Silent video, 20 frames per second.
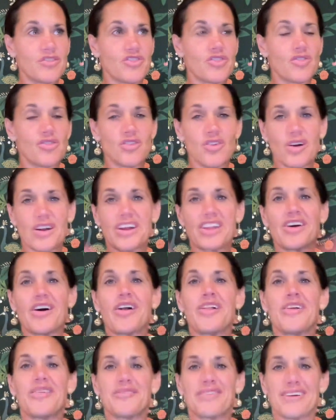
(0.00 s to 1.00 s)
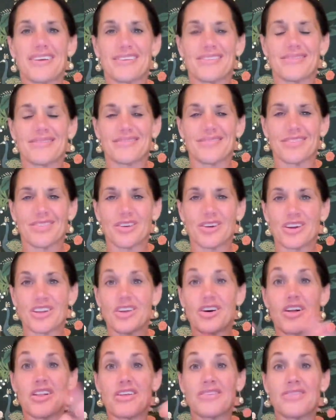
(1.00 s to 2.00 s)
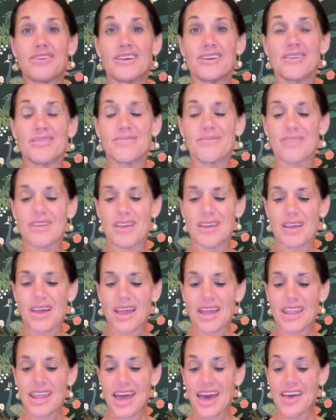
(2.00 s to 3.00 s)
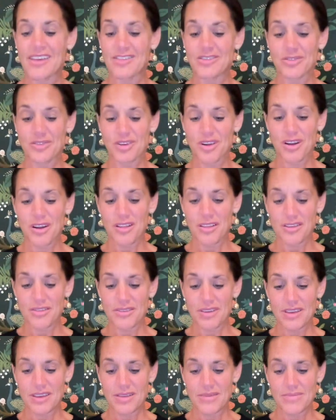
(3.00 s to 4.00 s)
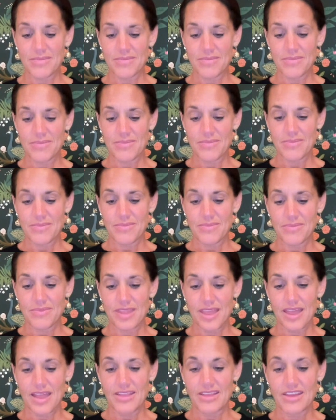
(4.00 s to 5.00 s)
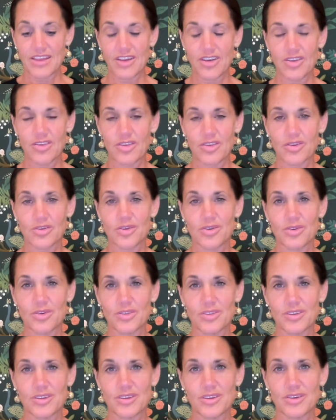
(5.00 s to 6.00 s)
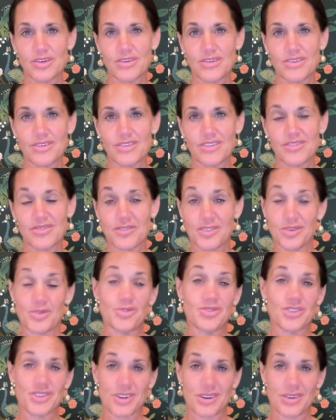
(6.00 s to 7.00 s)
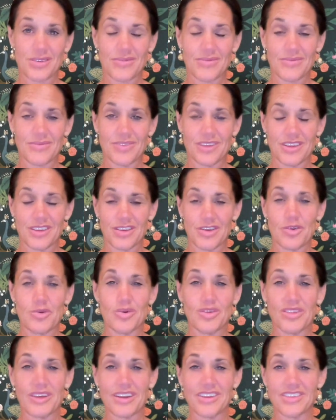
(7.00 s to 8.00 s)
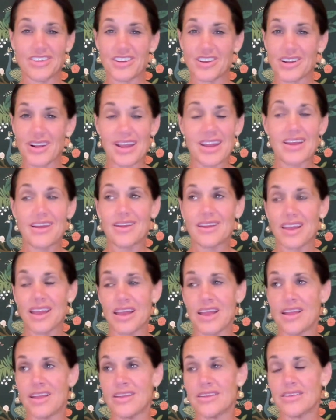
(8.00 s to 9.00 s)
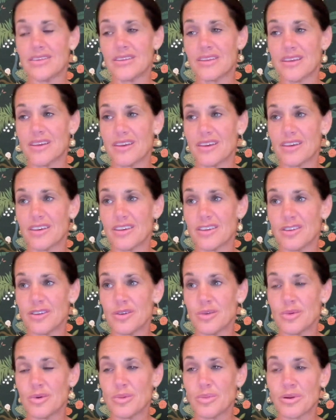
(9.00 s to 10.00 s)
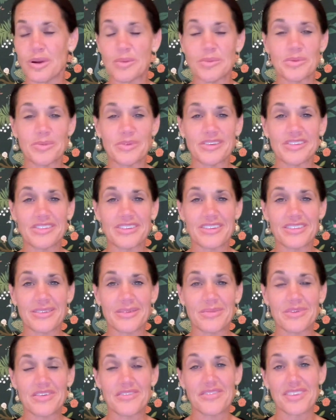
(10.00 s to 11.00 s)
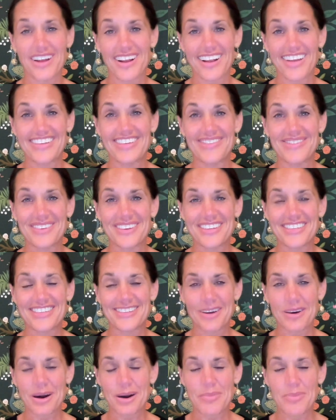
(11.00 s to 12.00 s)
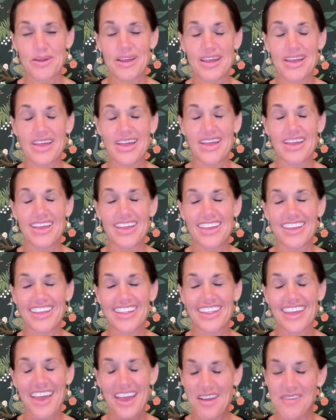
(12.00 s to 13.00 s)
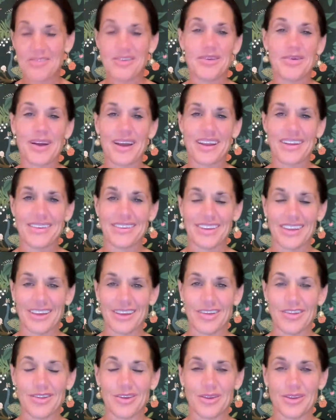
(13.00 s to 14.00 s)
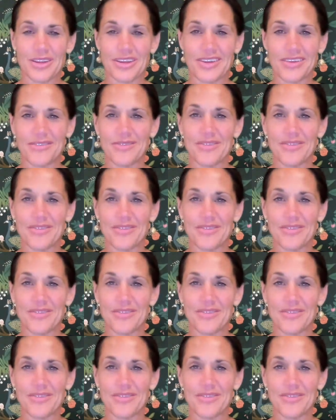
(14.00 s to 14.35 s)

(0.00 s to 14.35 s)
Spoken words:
look at all of it. Look at all of it and ask for all of it, and include the future that you would like to create. And you will probably see something very different show up in every way, including